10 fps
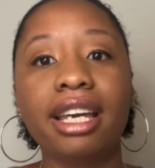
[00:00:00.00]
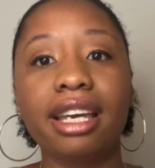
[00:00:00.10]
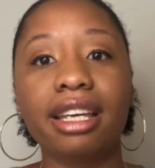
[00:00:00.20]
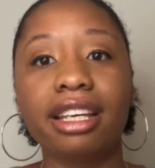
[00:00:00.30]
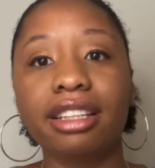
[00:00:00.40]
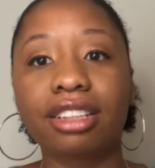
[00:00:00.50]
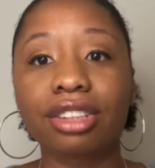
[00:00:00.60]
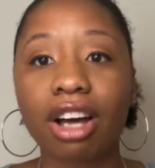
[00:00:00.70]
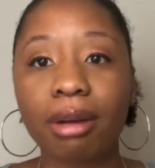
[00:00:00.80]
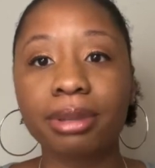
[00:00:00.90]
in their
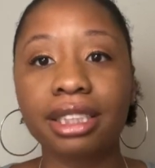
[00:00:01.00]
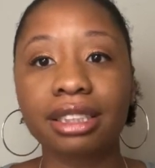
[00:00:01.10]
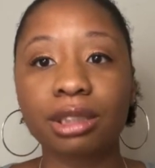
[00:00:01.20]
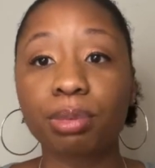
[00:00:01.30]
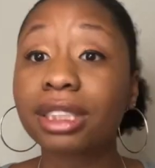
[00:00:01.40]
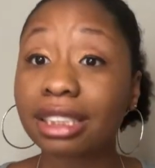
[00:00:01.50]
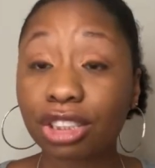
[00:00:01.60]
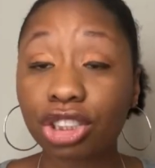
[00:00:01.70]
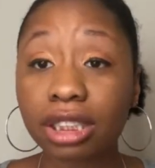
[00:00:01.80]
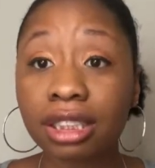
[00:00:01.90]
lobbyist
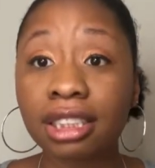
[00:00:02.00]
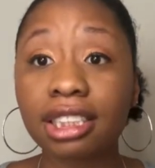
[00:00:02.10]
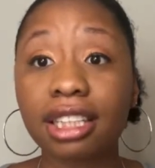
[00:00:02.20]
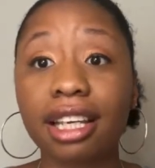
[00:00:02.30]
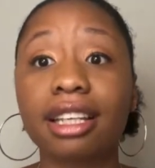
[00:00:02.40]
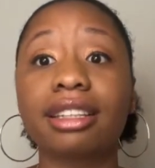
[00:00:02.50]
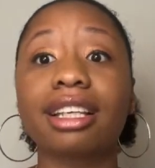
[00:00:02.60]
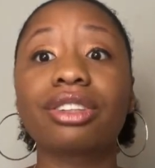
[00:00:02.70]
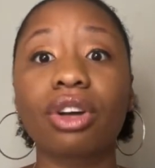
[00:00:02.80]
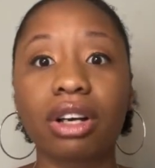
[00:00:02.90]
positions and
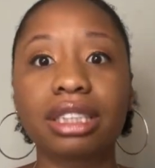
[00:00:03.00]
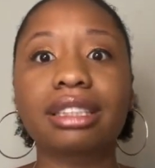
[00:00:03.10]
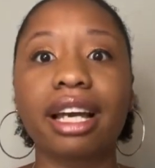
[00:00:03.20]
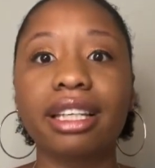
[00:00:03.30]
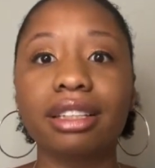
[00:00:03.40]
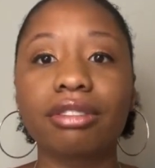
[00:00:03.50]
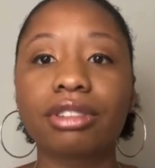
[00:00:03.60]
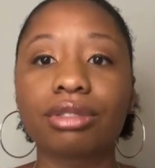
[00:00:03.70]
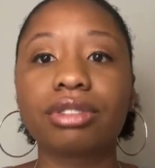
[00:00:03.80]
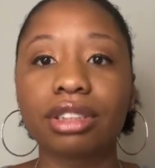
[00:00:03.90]
they lost sight of
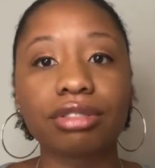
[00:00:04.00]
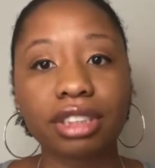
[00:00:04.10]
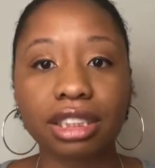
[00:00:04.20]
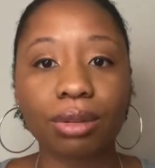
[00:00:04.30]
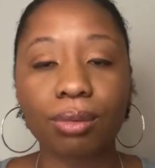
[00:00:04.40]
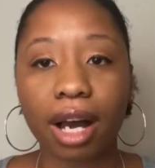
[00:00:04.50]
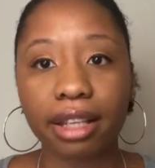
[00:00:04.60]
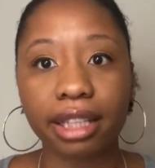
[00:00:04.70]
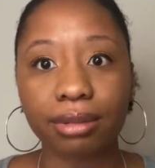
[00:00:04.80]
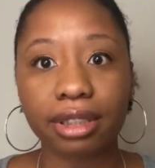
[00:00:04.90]
the real reason why
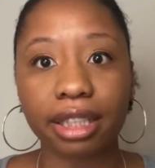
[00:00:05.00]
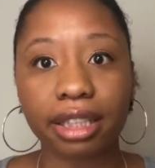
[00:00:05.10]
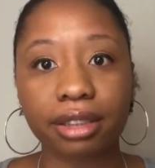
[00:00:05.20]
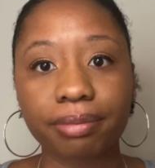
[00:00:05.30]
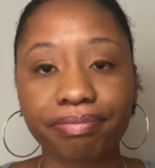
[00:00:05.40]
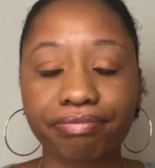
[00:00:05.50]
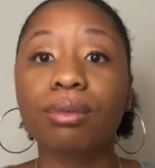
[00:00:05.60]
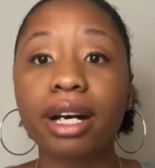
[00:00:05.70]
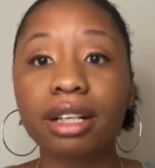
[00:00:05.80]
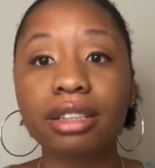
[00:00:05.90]
they were there.
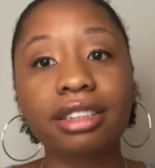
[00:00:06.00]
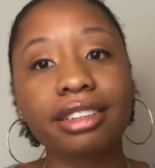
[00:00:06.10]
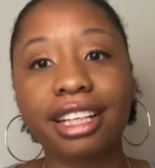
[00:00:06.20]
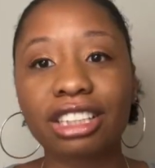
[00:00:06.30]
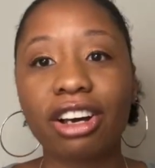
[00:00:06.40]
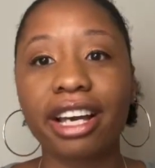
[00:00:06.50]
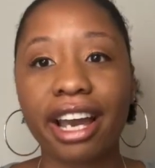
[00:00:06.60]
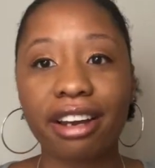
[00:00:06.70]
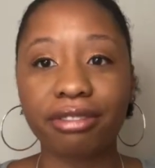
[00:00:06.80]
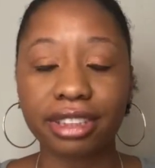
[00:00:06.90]
Well, that's all I
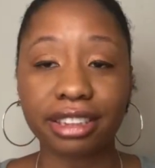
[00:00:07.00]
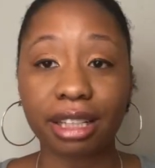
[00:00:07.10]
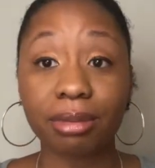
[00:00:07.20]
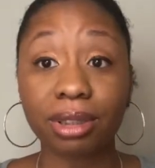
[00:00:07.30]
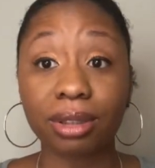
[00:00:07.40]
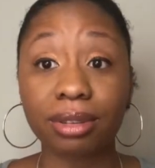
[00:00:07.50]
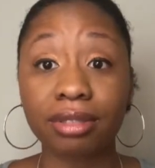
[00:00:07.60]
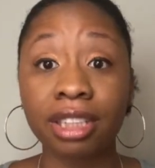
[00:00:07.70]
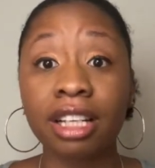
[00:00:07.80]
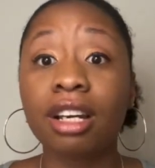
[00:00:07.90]
have for this episode.
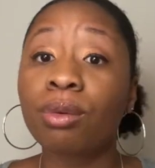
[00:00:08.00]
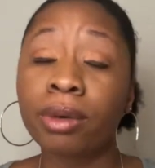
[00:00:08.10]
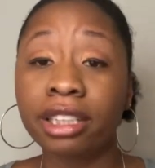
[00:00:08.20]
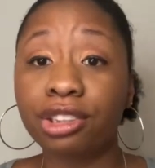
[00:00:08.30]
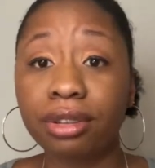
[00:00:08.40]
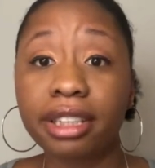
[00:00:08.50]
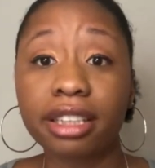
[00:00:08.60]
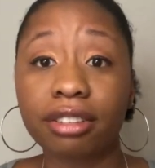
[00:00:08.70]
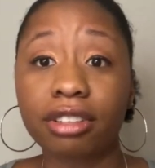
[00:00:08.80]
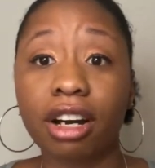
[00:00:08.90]
What did you
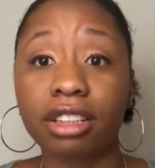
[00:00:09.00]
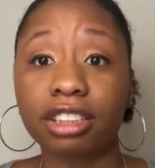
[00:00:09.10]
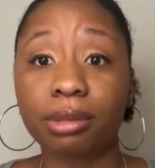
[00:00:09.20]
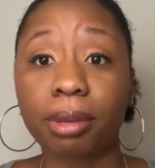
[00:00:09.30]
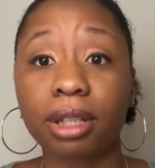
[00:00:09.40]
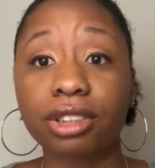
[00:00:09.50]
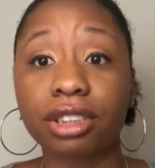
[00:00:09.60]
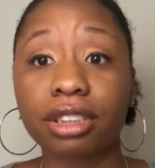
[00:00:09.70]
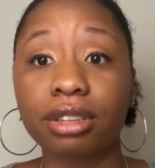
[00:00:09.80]
think of Connor's departure?